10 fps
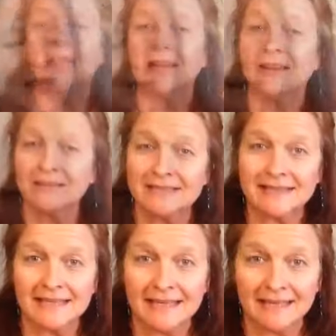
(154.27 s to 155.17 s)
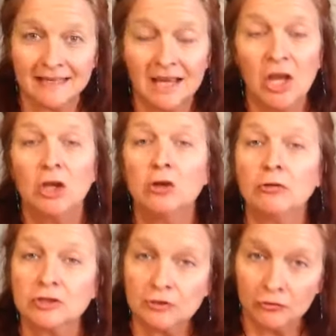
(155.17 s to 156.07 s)
Now here's the thing.
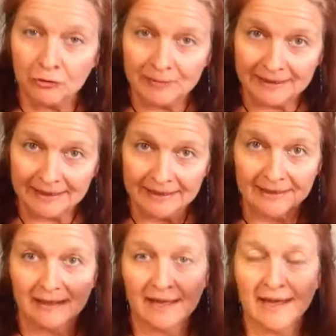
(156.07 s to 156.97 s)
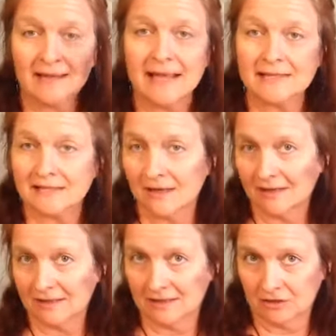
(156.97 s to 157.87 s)
Your shoulder blade, that
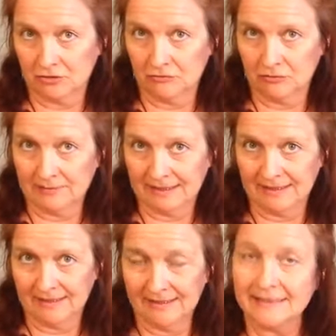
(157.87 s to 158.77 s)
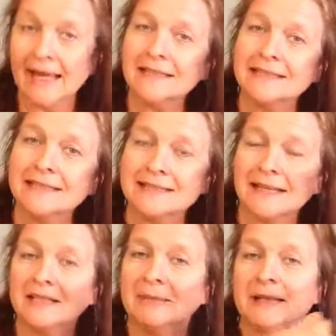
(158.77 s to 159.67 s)
socket in the shoulder blade, is actually
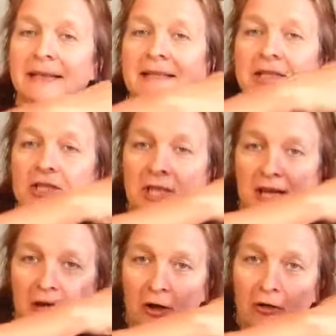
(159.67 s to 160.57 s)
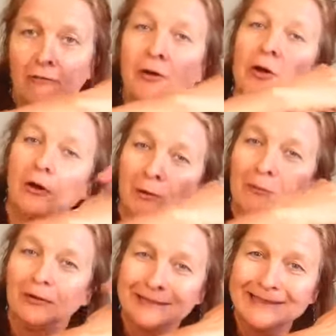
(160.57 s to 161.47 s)
designed to be the chair for your arm
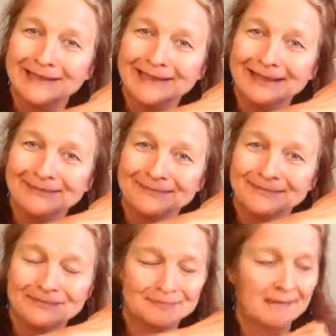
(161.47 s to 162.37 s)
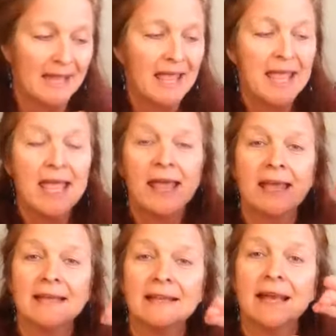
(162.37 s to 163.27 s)
bone to sit in.
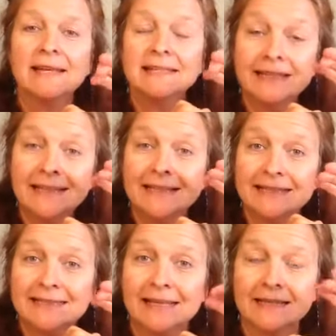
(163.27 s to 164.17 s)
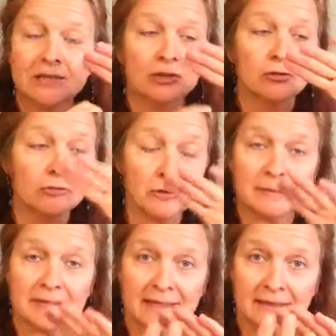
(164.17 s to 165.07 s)
And the idea is that the shoulder
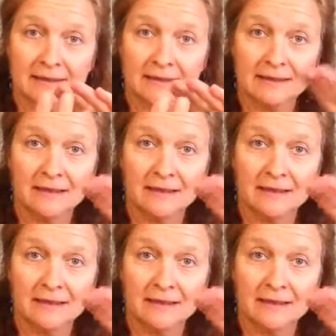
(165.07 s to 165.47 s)
blade